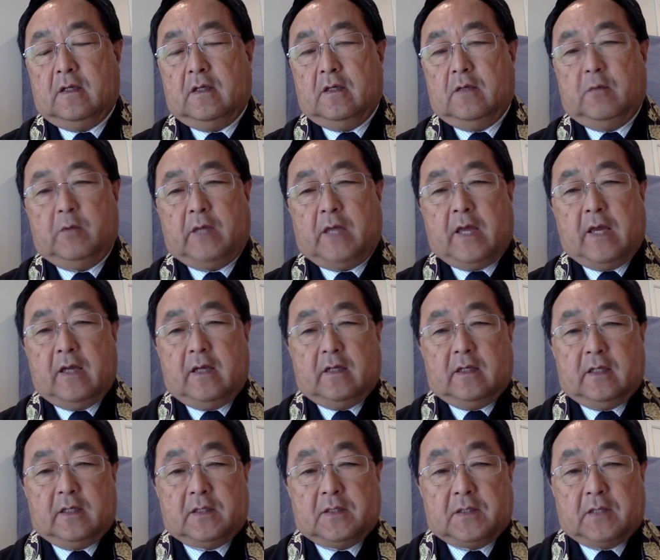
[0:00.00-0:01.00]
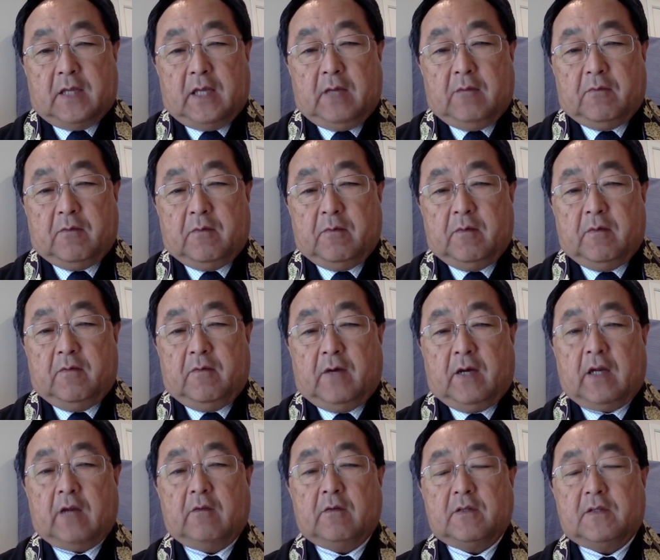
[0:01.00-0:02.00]
We cannot escape from the
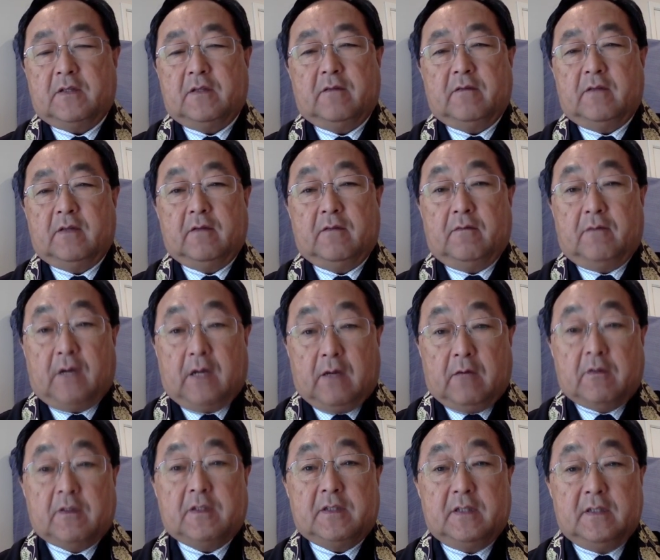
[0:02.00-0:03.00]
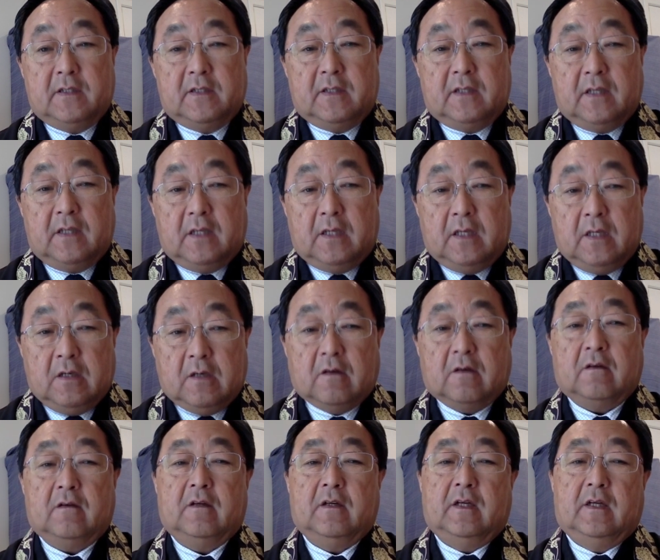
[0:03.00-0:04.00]
virus. The virus is
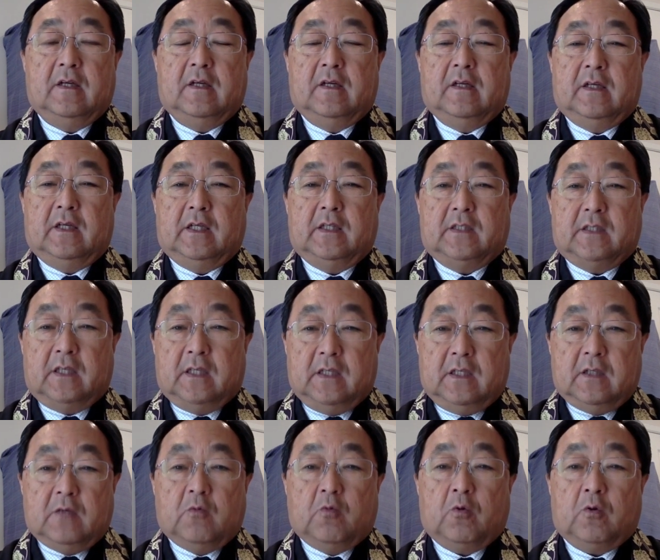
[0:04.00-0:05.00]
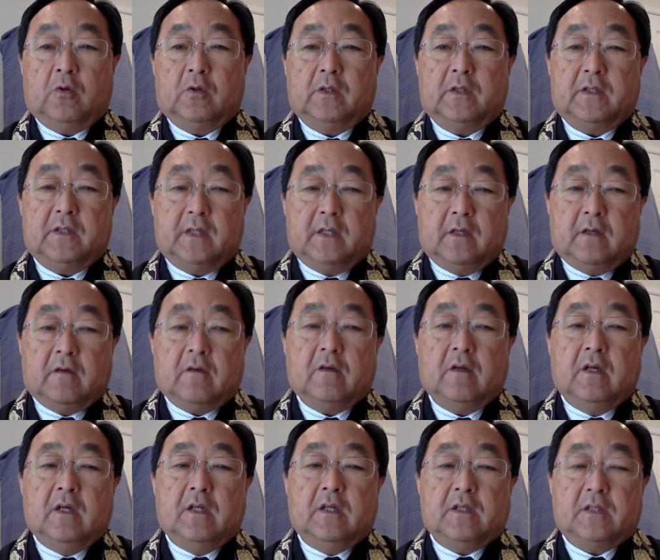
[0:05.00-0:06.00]
here. It's in the world. It's in our
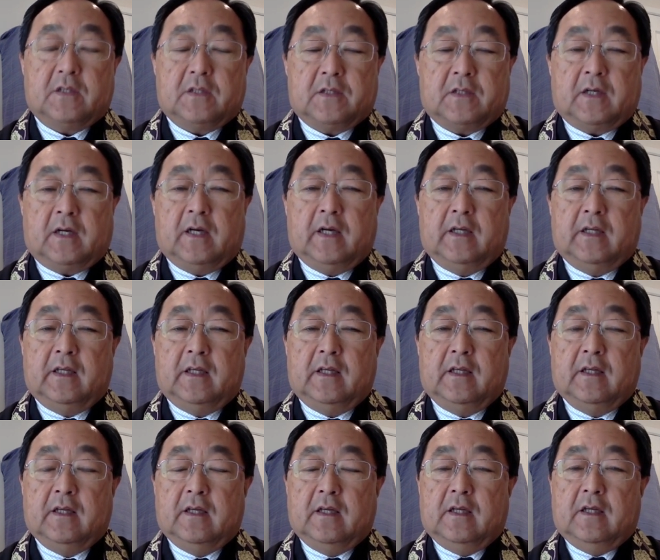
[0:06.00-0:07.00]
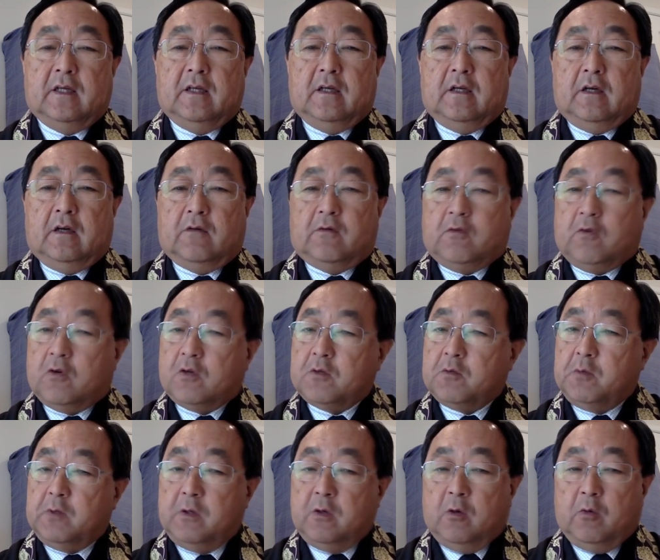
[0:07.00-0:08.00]
society. Of course,
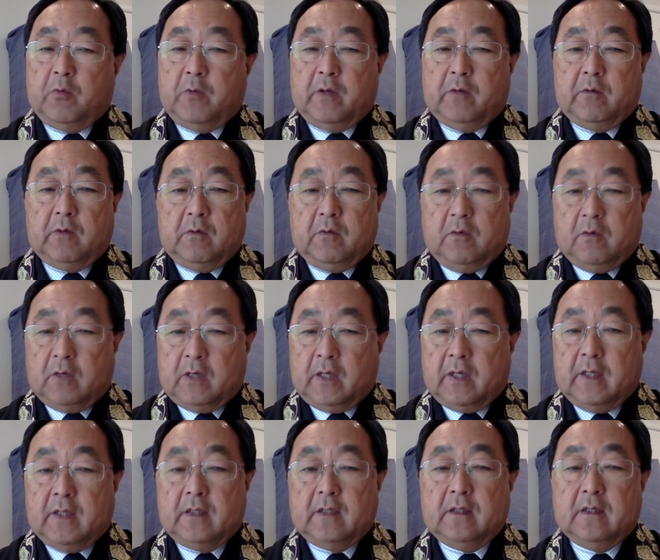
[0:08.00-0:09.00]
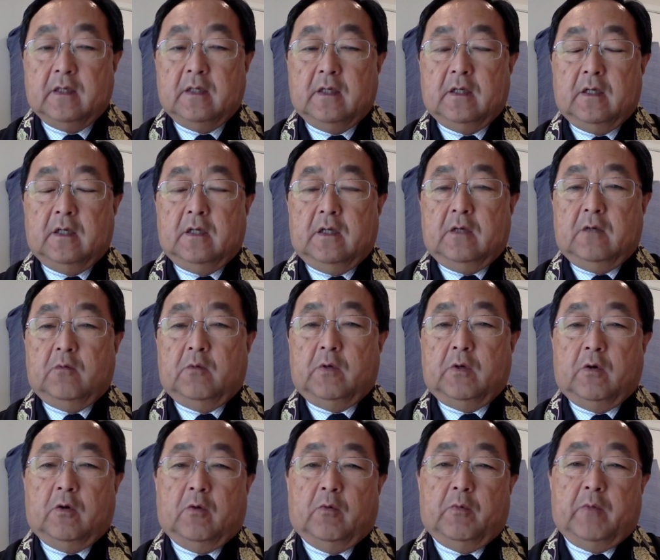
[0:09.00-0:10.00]
we hope that we won't get it. We
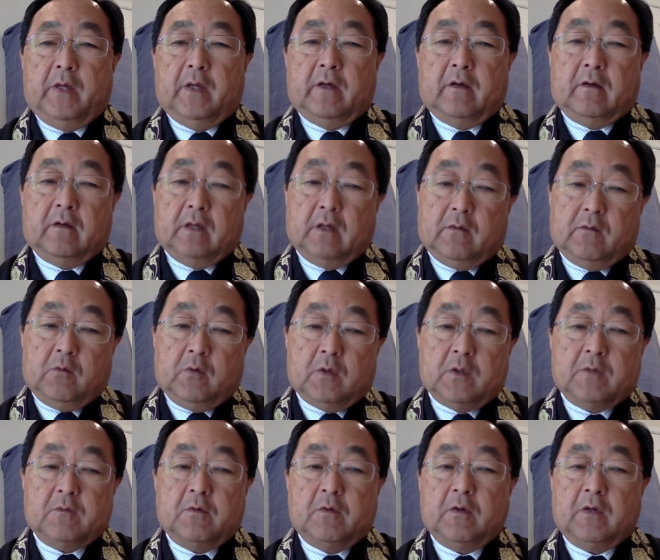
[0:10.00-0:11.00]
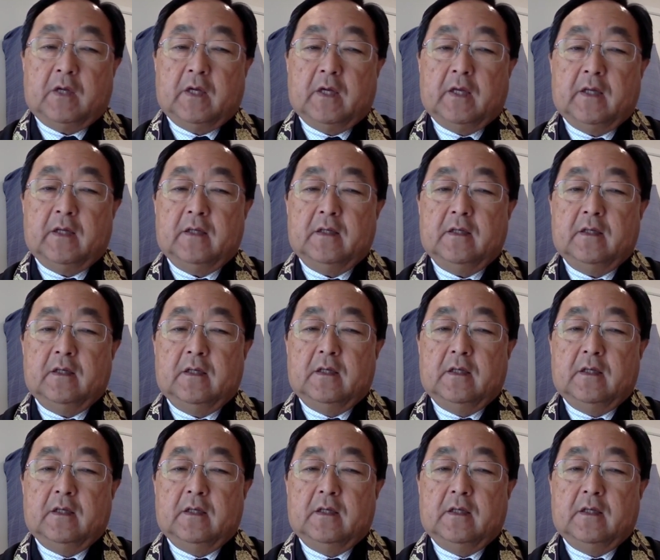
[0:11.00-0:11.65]
hope that our loved ones won't get it.